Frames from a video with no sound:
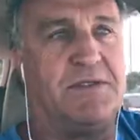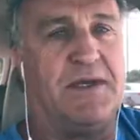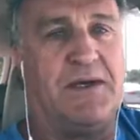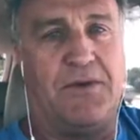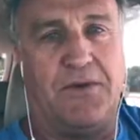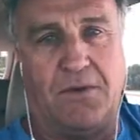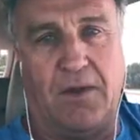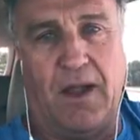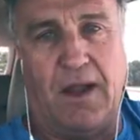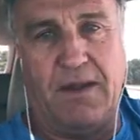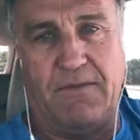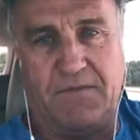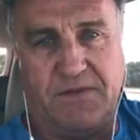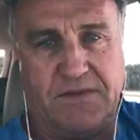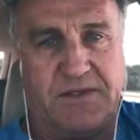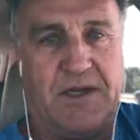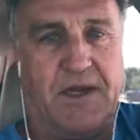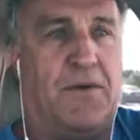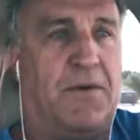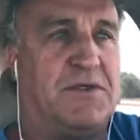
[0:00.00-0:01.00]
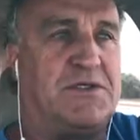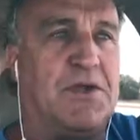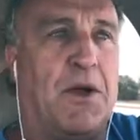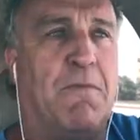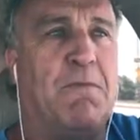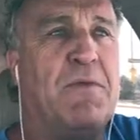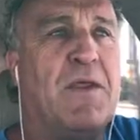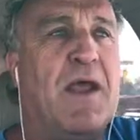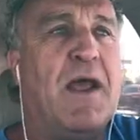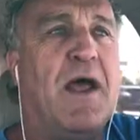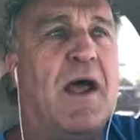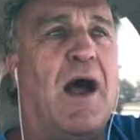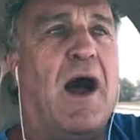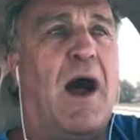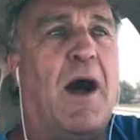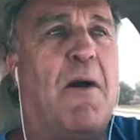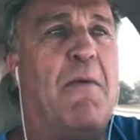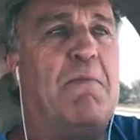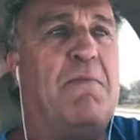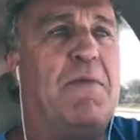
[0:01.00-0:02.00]
in your life, etc. So,
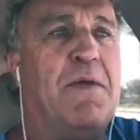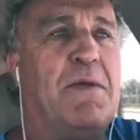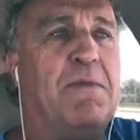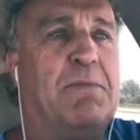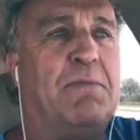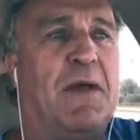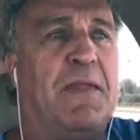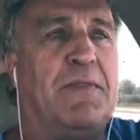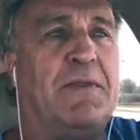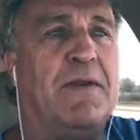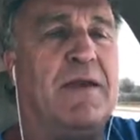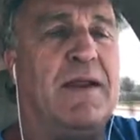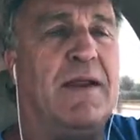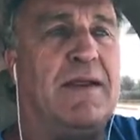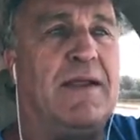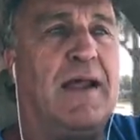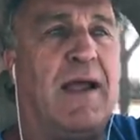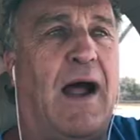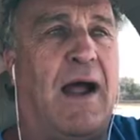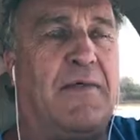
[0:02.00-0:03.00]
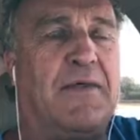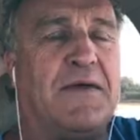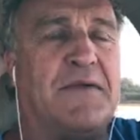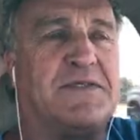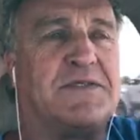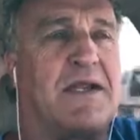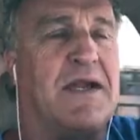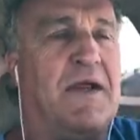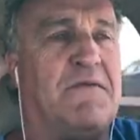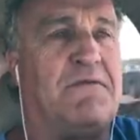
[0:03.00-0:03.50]
um, but I think it's going to